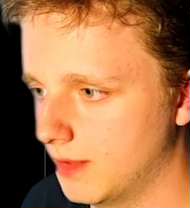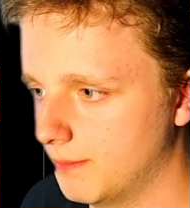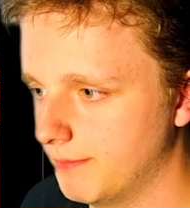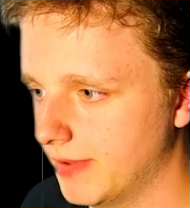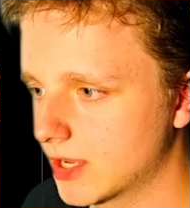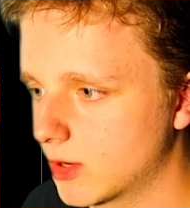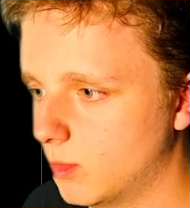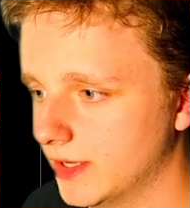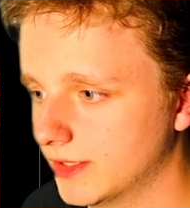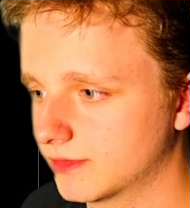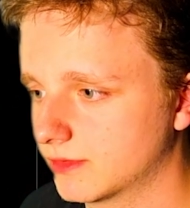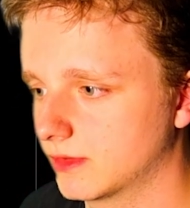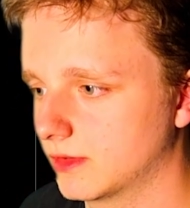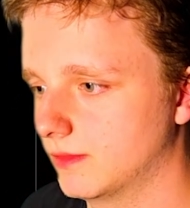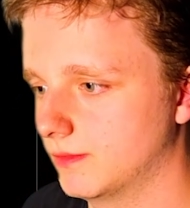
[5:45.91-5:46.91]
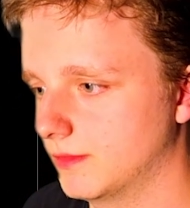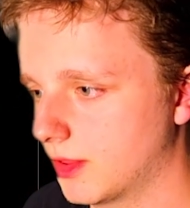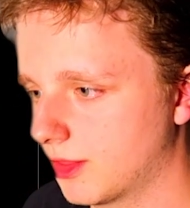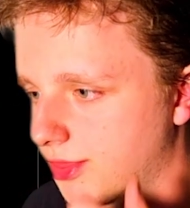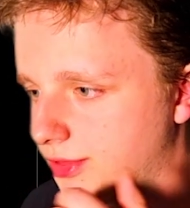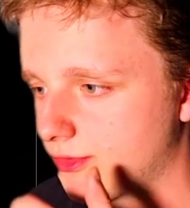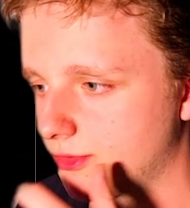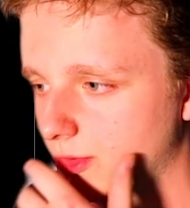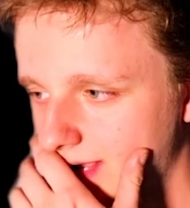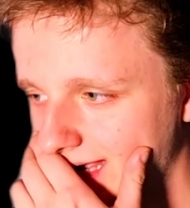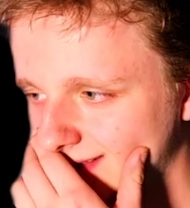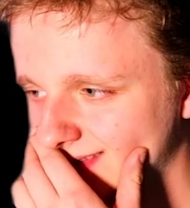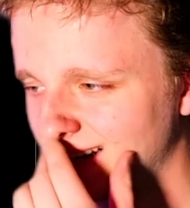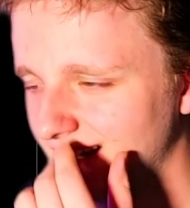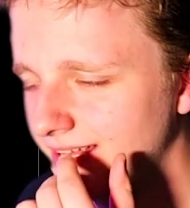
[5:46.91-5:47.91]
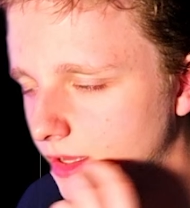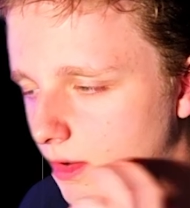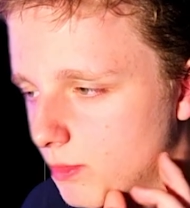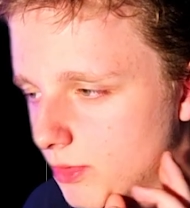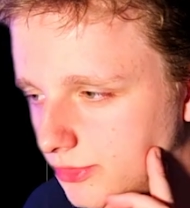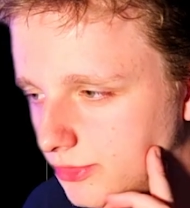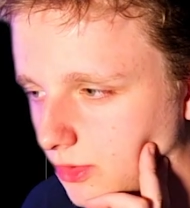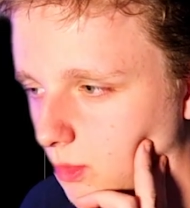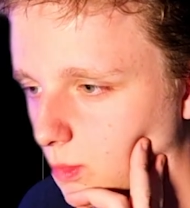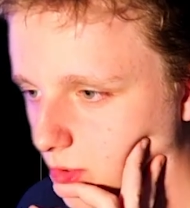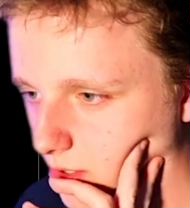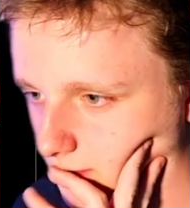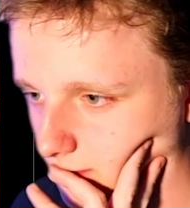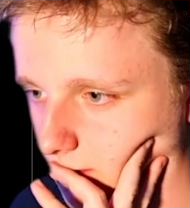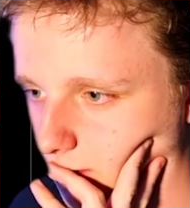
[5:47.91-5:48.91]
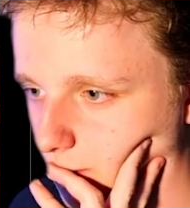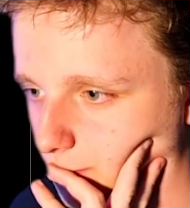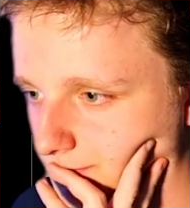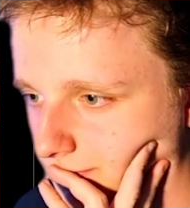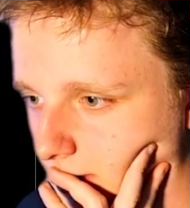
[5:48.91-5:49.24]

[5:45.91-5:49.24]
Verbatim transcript: macOS through Catalina will still work though.